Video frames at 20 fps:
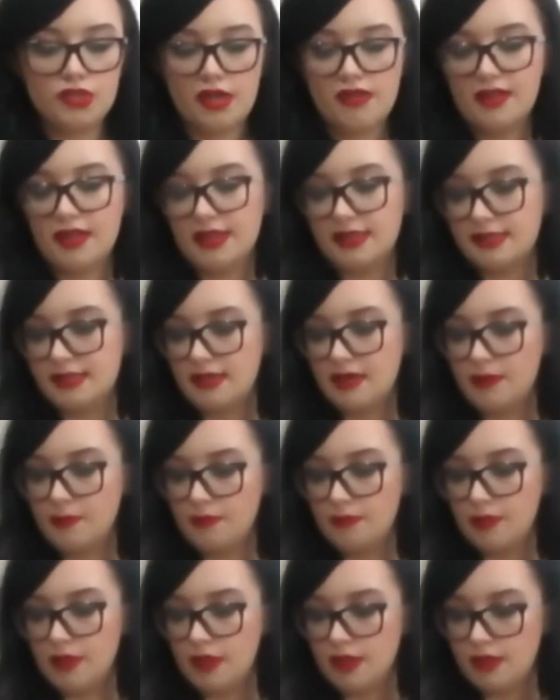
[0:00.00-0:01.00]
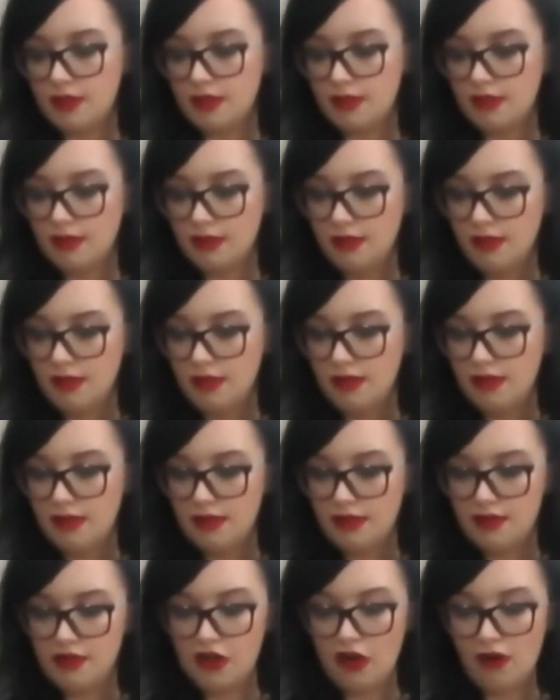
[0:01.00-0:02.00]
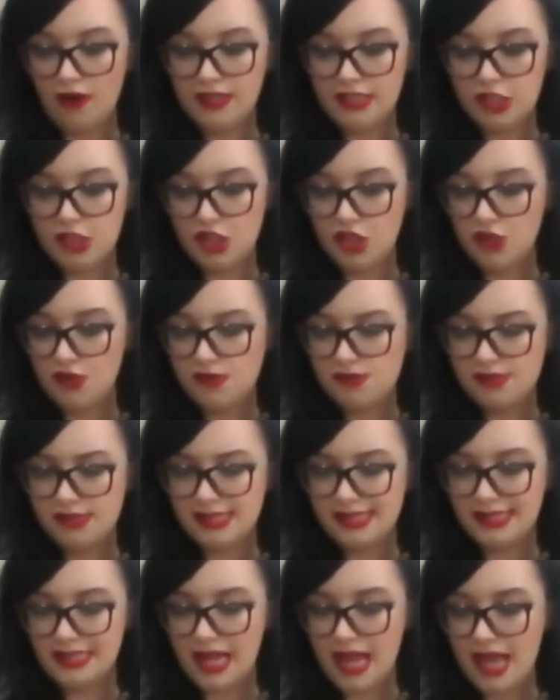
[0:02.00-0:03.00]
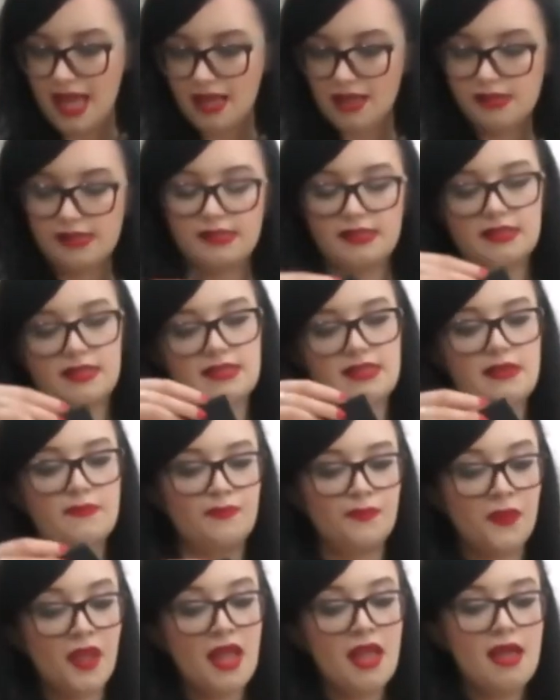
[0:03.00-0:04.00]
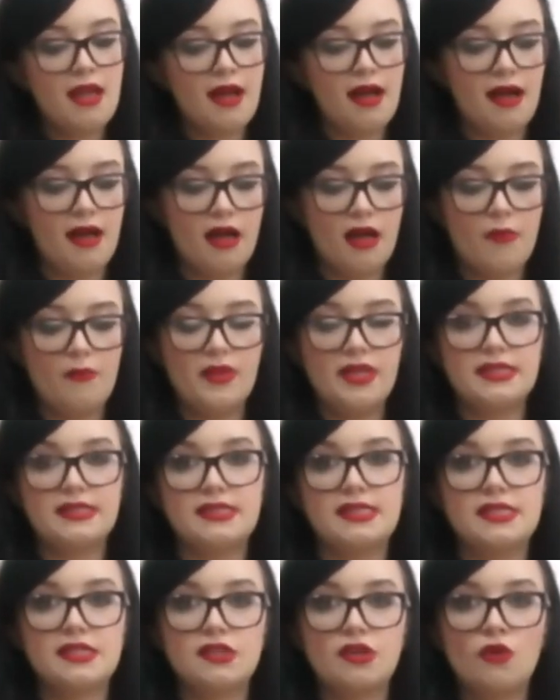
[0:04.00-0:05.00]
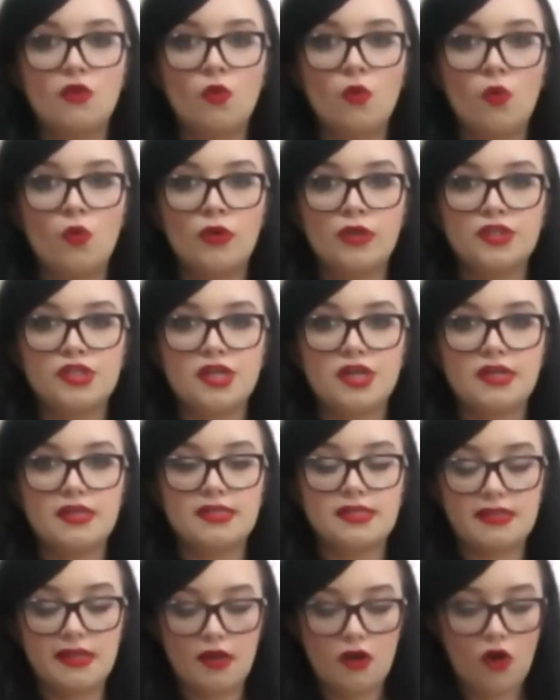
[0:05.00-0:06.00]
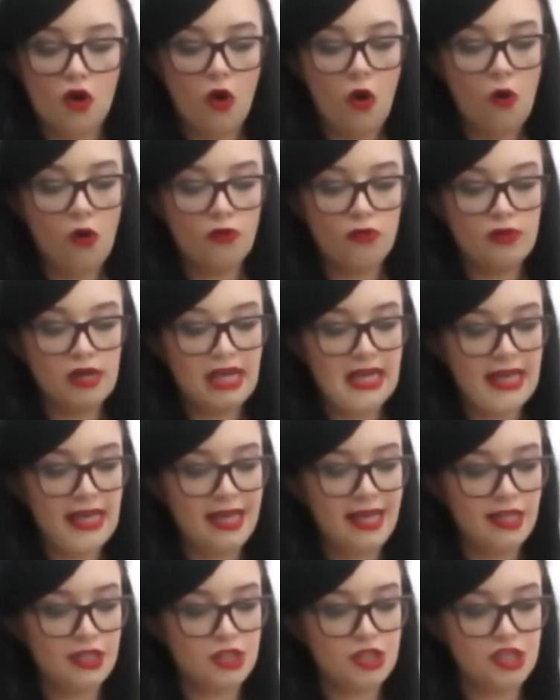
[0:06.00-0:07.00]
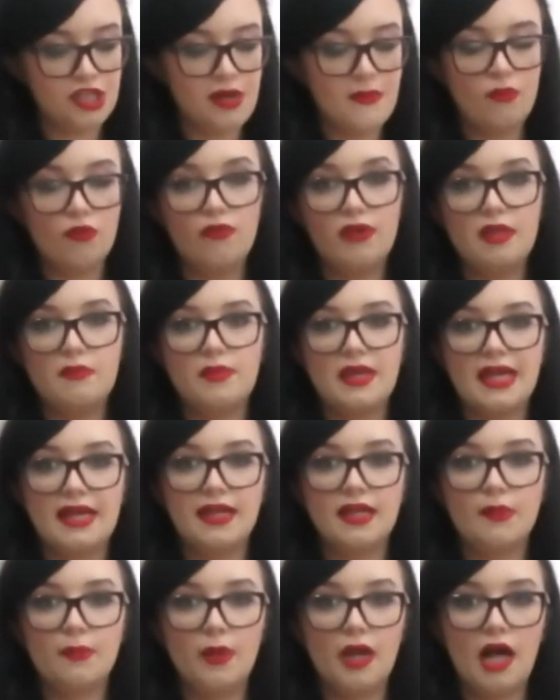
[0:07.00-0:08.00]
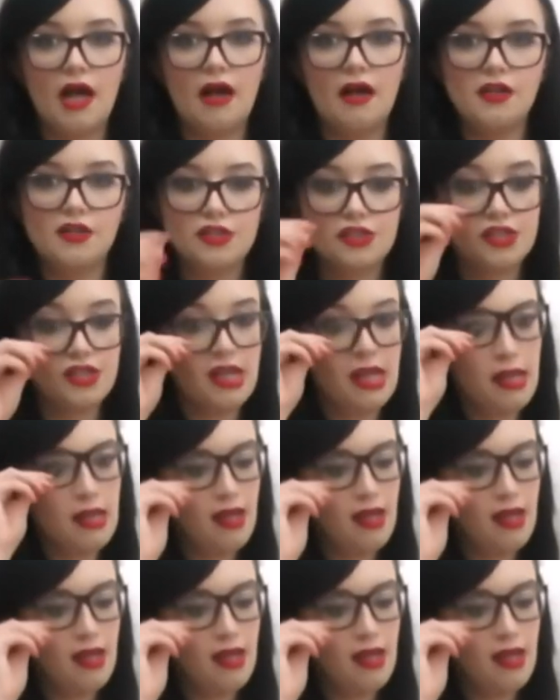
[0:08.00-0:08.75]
I think it's number 926. It's this gorgeous corally shimmery pink blush.